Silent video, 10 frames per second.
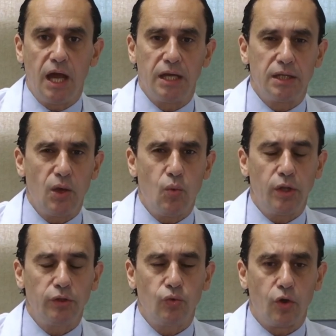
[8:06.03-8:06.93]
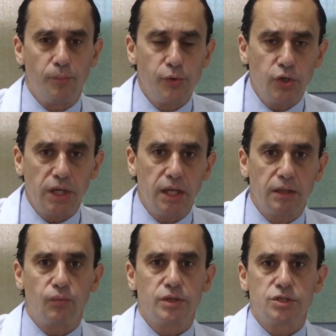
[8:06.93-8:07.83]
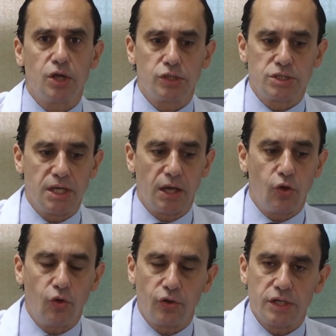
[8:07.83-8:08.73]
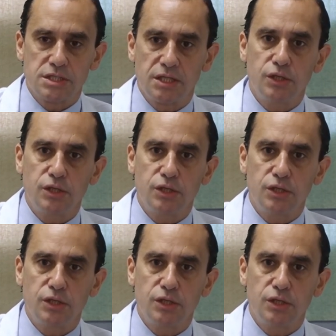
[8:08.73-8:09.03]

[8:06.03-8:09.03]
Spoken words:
and if they want to communicate the results in a congress,